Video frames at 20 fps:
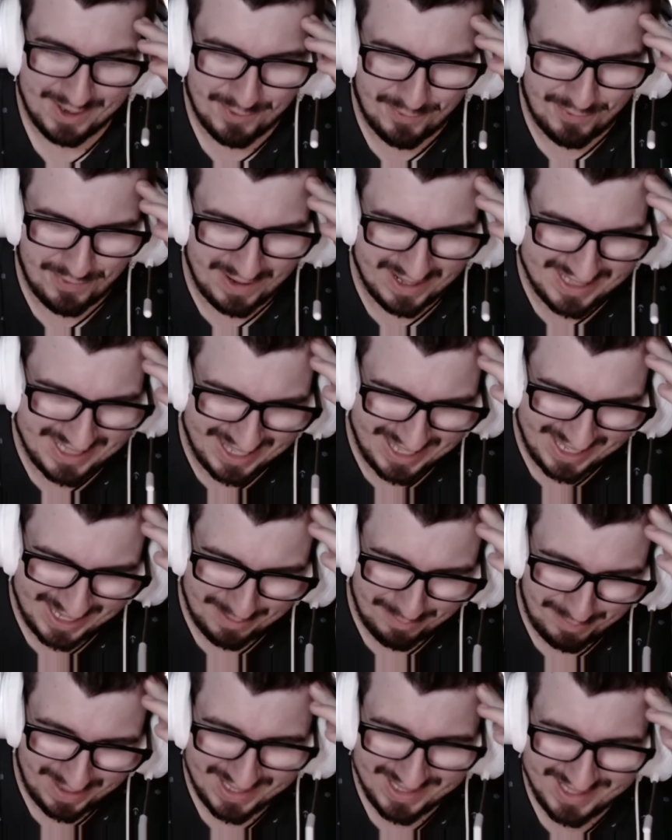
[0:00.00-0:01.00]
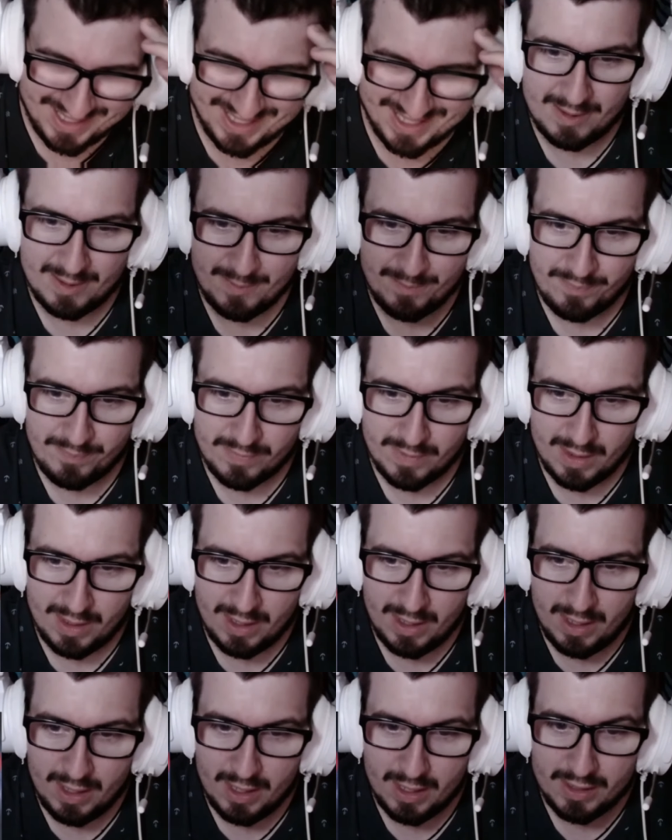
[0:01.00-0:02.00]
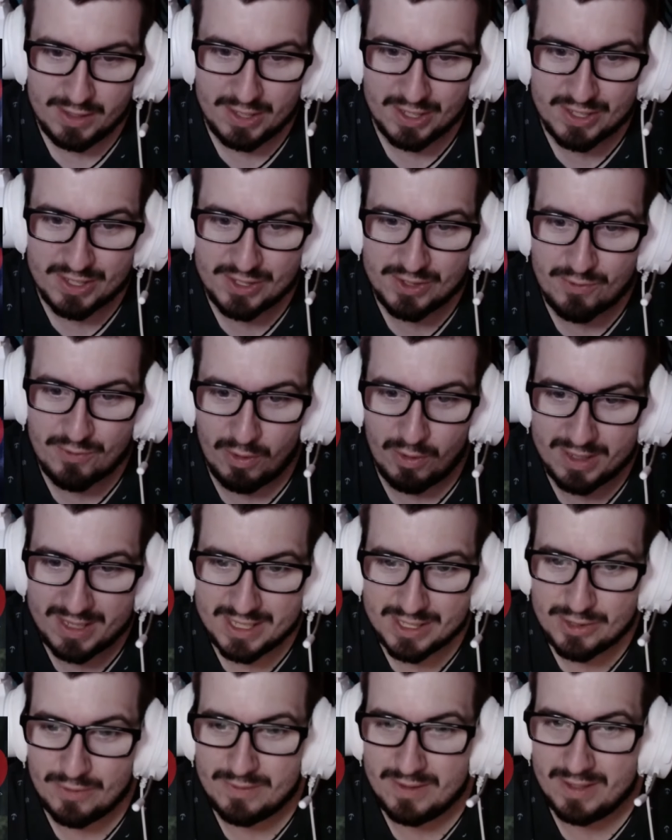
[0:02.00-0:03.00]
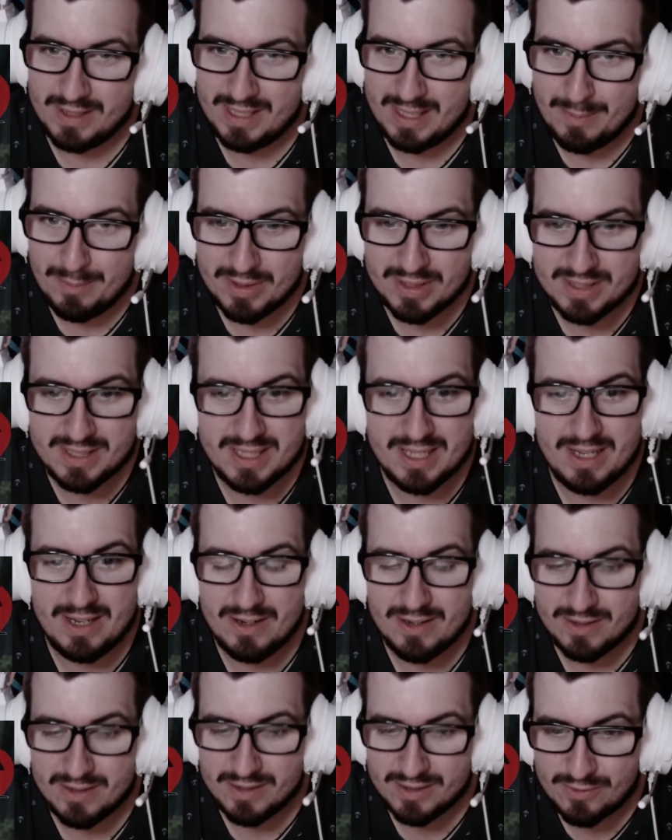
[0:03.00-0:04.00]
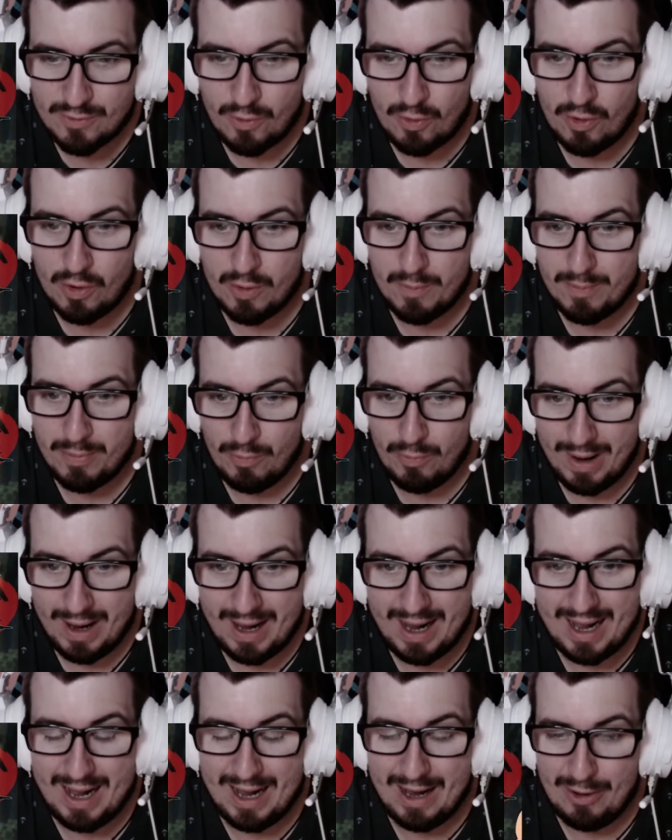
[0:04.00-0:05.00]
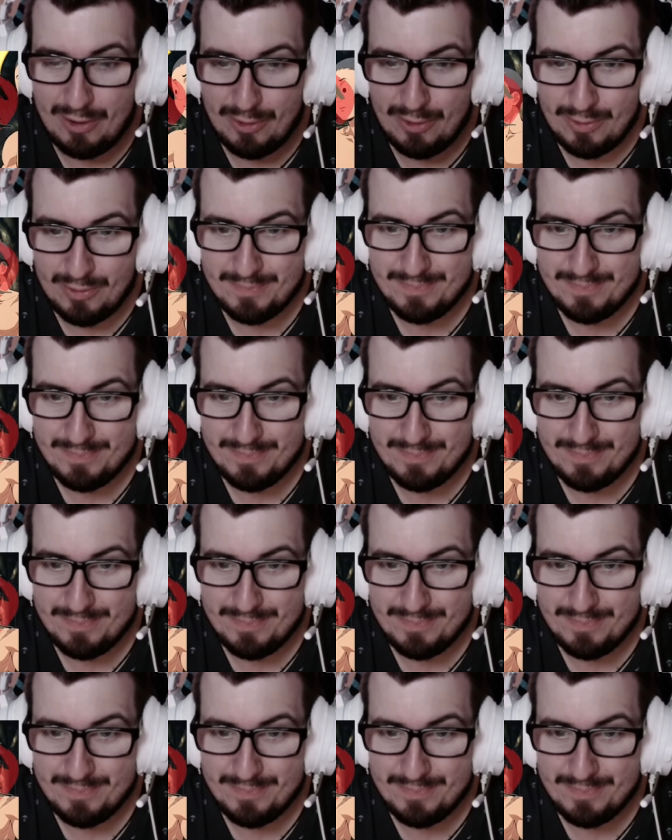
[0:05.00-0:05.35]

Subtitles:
Wrecking bits. The strongest of the Demon Slayers. Wow. Yep,